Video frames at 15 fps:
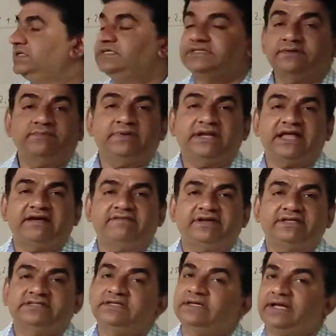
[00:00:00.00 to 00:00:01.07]
simple
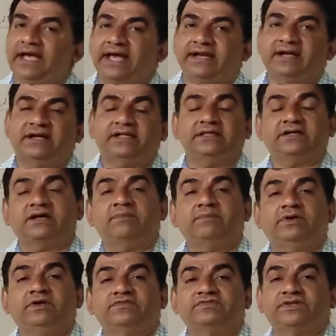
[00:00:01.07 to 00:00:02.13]
average and another
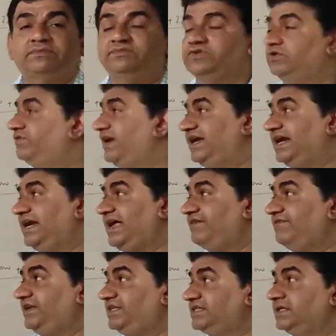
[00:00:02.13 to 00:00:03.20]
couple of sums on weighted
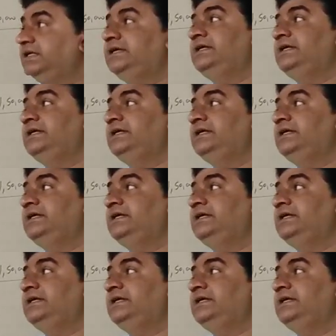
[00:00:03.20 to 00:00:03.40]
average.